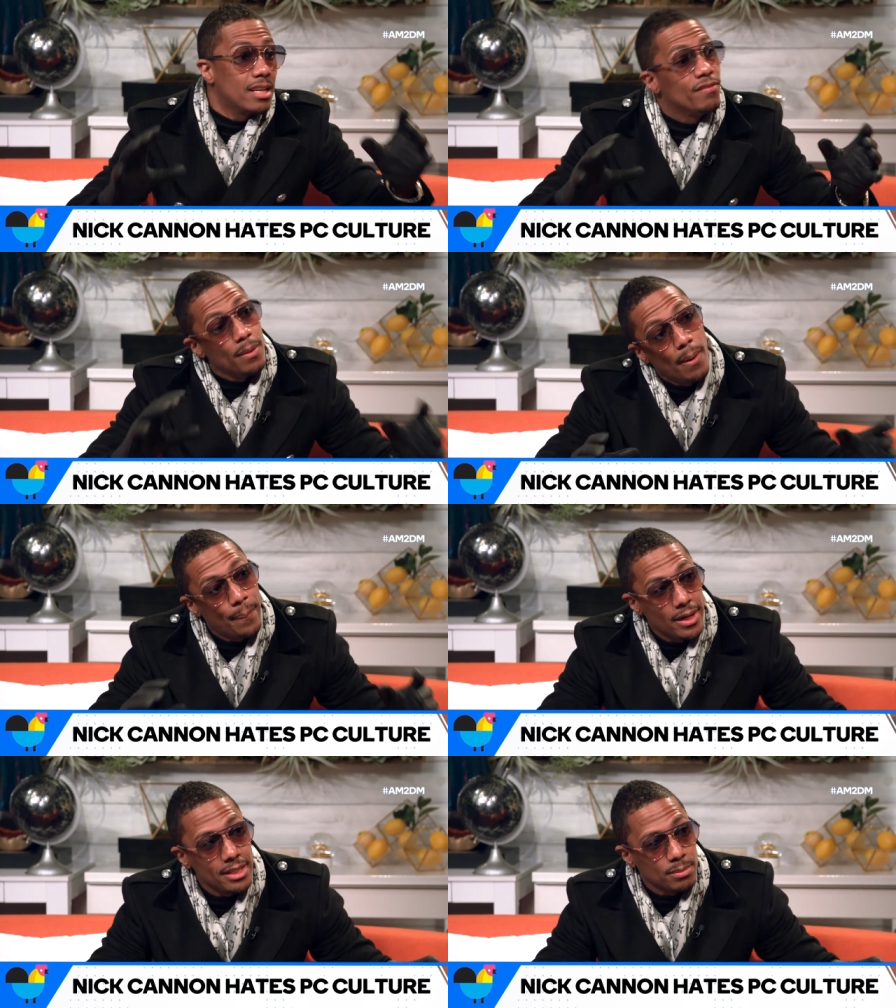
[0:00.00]
give them a
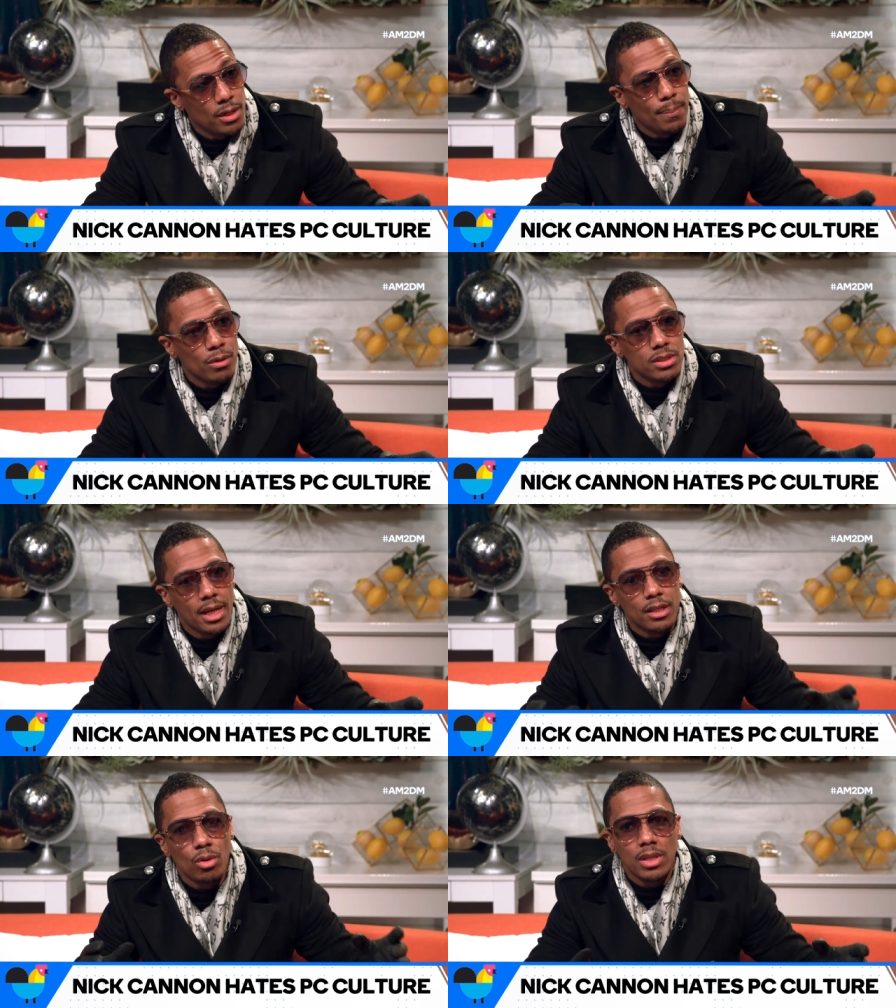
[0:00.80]
punishment, opposed to
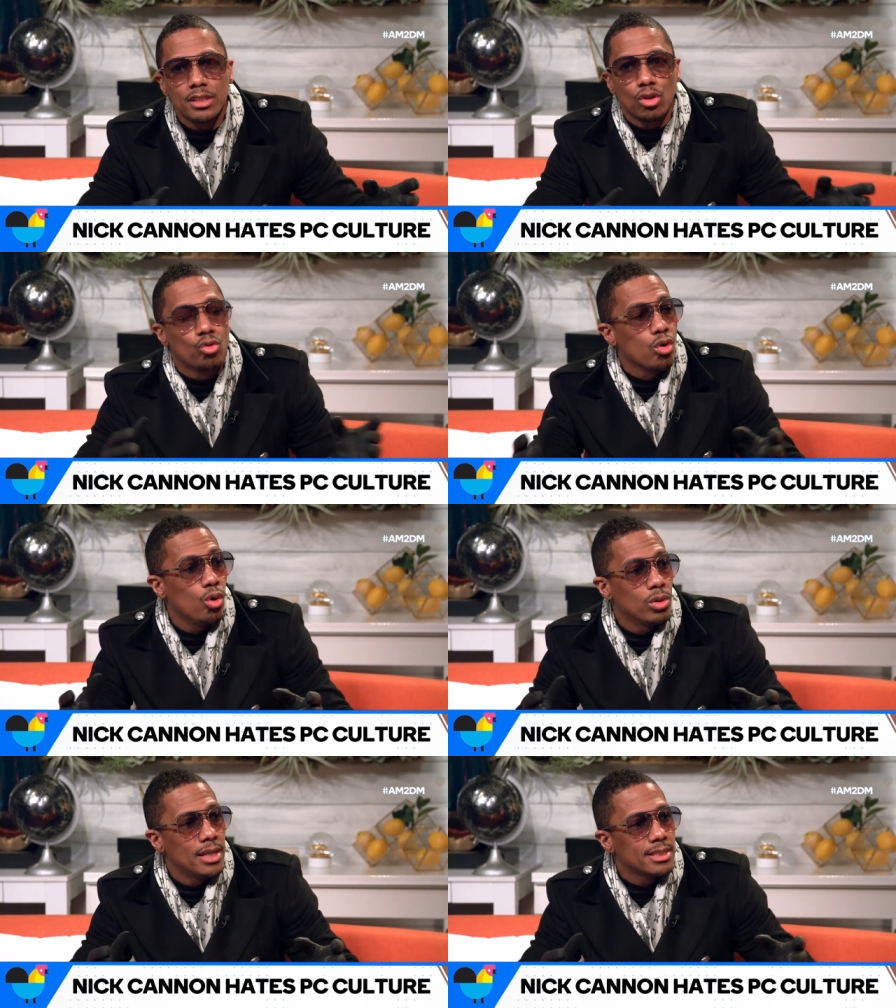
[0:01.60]
like, no, let's
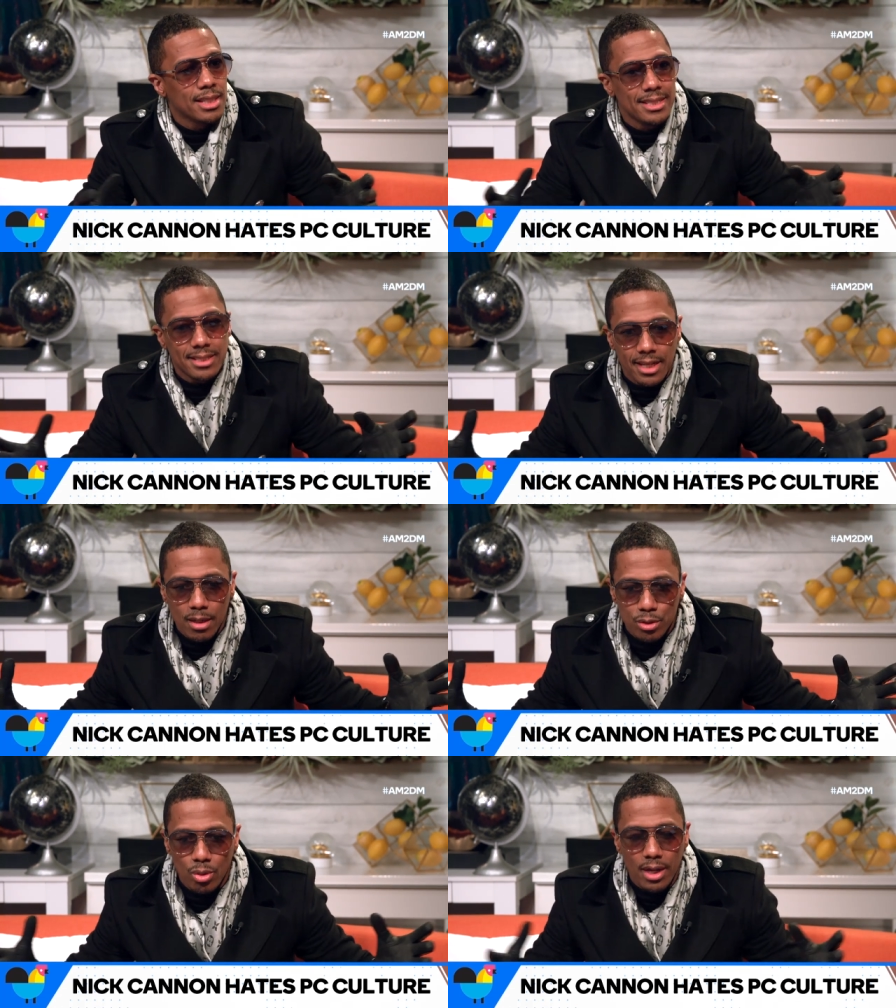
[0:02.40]
grow. Let's
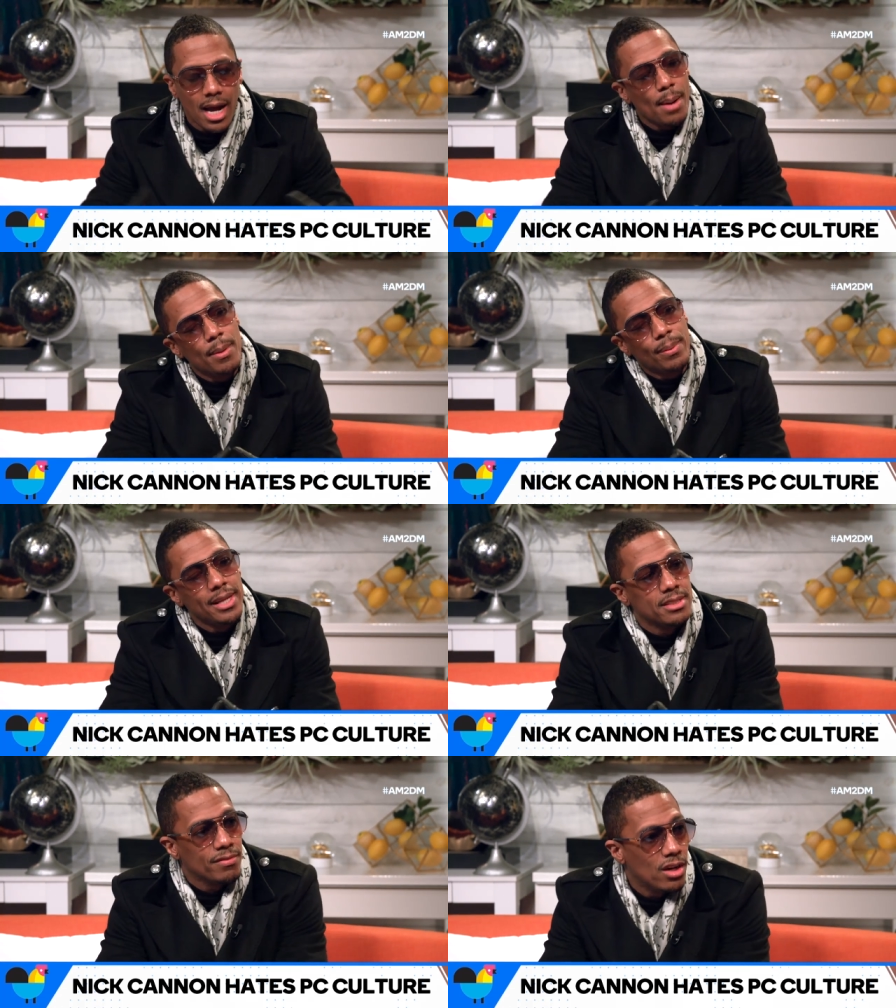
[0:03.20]
come to a common
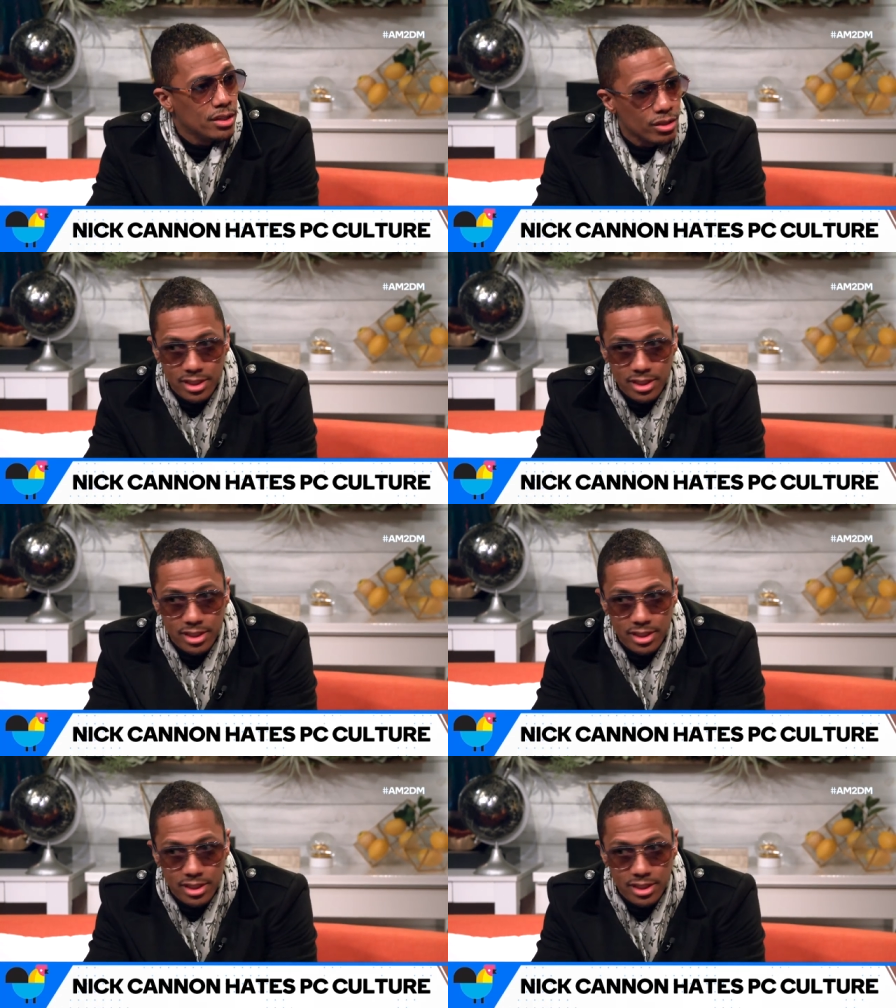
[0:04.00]
place of